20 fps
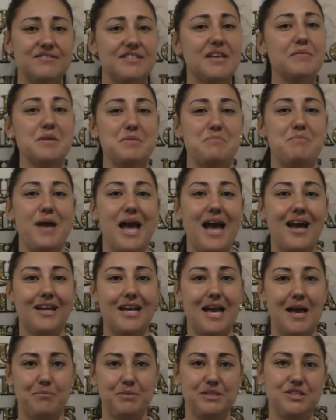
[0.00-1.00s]
If something bad
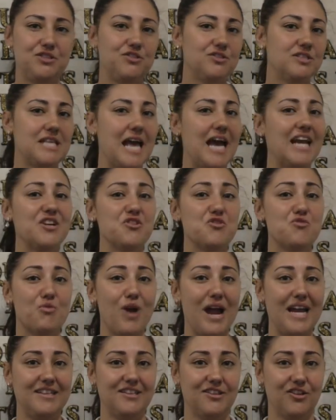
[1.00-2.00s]
happened, you just had a
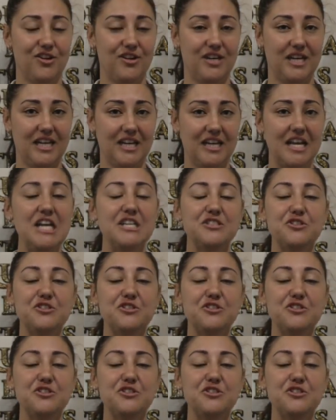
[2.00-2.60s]
great learning.